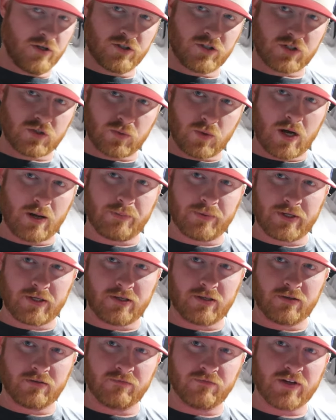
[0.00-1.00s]

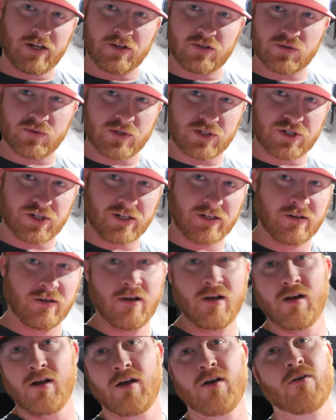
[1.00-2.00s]
switching
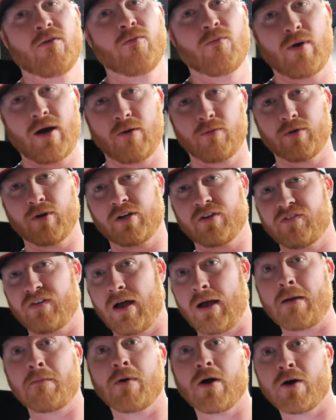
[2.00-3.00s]
while we're, because
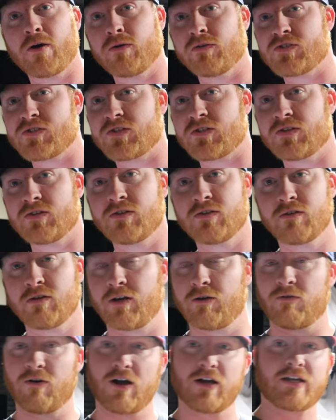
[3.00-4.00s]
I am host
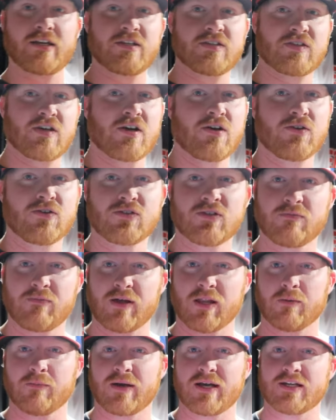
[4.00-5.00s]
and Rocky is host of
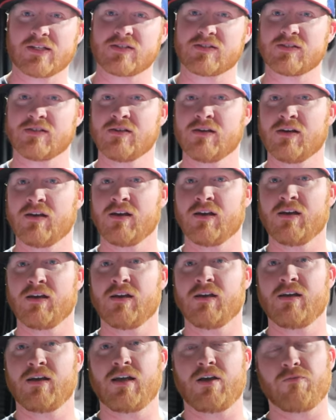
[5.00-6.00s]
Mellow Mates,
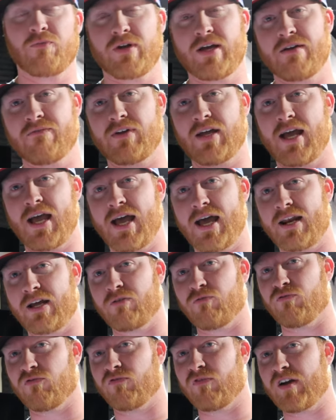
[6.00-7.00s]
and we haven't had
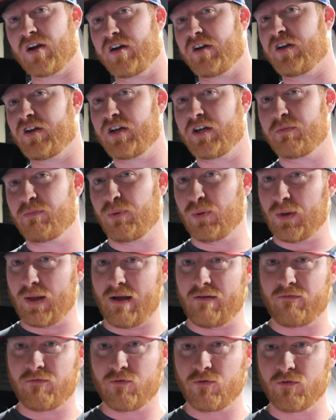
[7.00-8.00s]
a very good
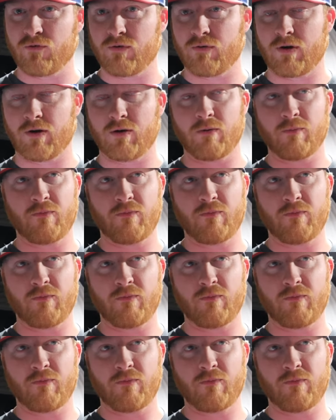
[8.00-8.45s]
platform or